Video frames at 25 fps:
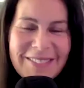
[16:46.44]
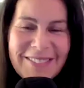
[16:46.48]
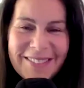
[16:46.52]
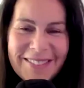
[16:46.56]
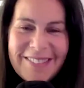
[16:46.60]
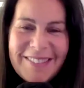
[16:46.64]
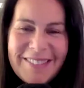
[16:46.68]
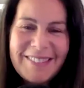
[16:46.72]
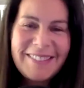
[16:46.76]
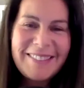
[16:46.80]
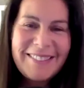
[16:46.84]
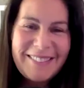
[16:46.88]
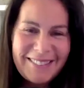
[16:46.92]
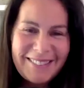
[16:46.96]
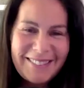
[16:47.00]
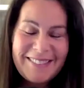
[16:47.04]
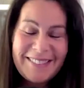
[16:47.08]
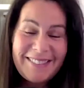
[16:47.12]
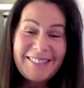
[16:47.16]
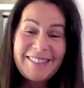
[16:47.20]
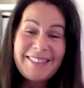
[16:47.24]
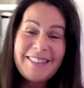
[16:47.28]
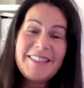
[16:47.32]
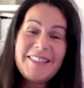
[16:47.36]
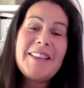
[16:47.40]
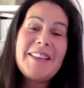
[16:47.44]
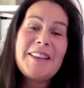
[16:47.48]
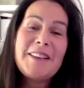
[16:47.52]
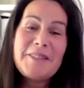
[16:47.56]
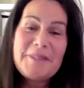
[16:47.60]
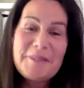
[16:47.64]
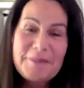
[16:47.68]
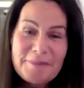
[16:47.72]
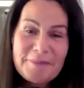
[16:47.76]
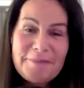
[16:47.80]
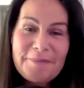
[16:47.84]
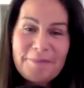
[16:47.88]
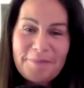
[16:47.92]
with the Clippers. So we said,
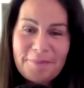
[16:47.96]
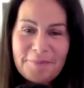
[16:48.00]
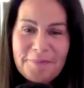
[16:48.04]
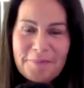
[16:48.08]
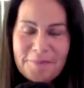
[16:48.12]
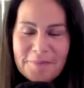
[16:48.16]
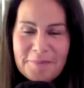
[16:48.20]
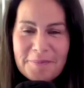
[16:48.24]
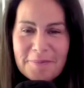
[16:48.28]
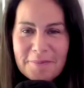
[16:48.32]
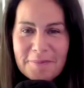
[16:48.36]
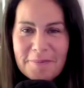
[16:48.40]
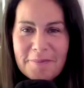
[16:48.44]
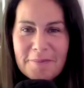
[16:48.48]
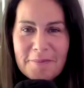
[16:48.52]
okay, let's